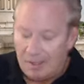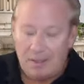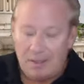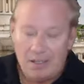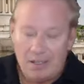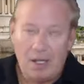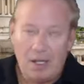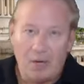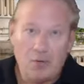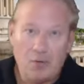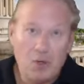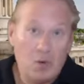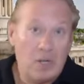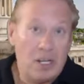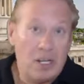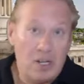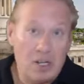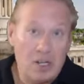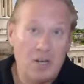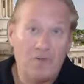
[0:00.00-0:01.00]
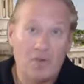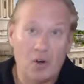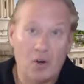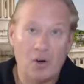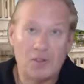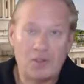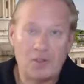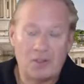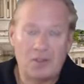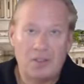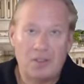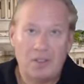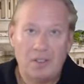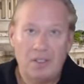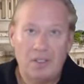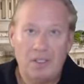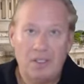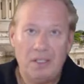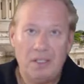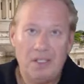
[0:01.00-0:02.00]
you can converse
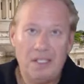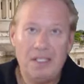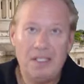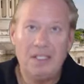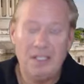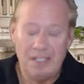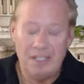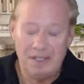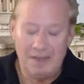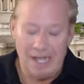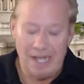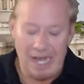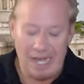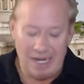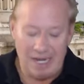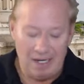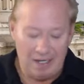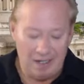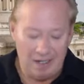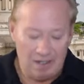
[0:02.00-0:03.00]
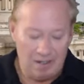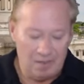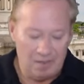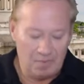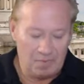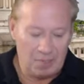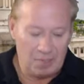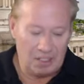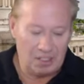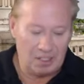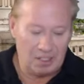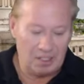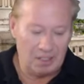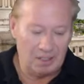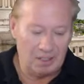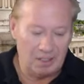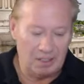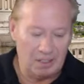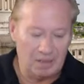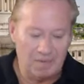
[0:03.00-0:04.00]
in that
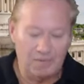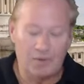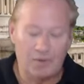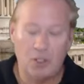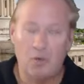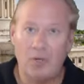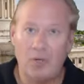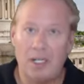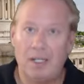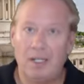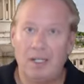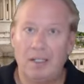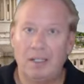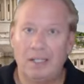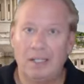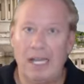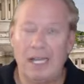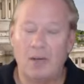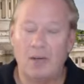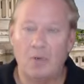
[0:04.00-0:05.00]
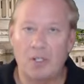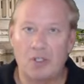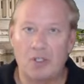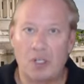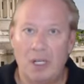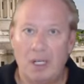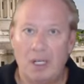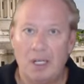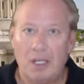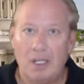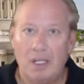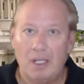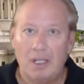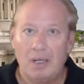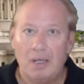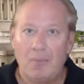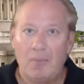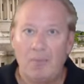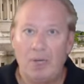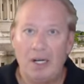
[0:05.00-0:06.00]
particular fluid language.
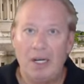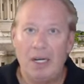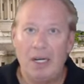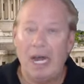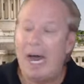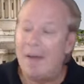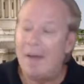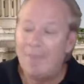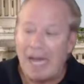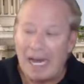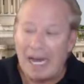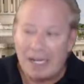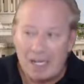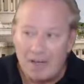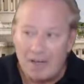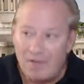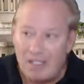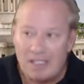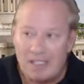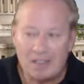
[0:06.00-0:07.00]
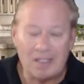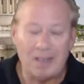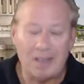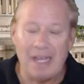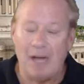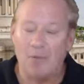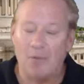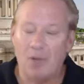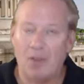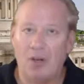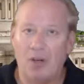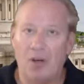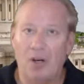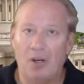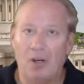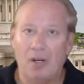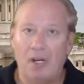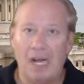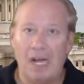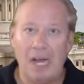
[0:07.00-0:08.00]
But I'm not convinced of that with her.
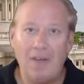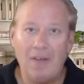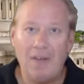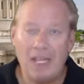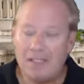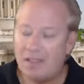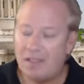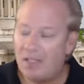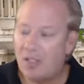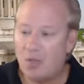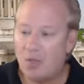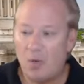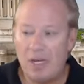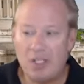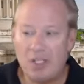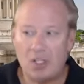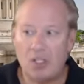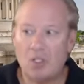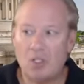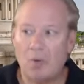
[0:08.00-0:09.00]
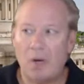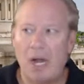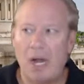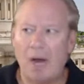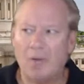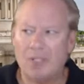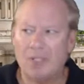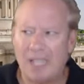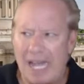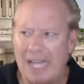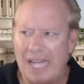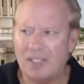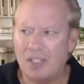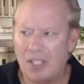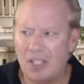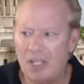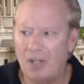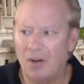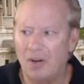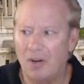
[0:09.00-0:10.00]
I've had situations when I was
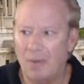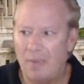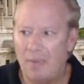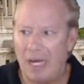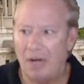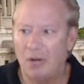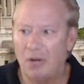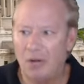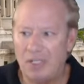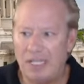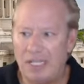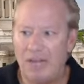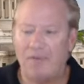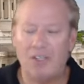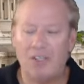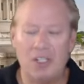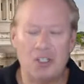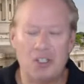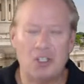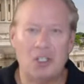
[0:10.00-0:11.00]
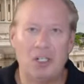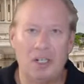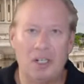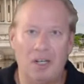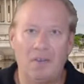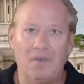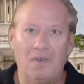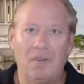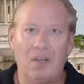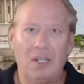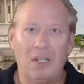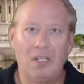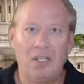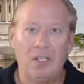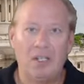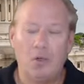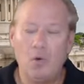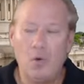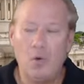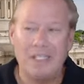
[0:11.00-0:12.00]
asking her about her definition of
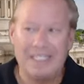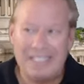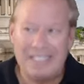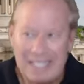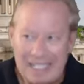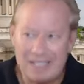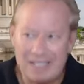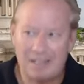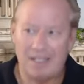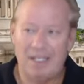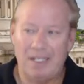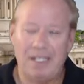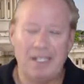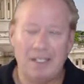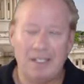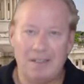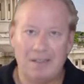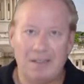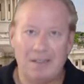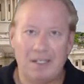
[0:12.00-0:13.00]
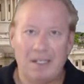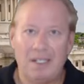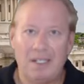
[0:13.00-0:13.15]
who a citizen is,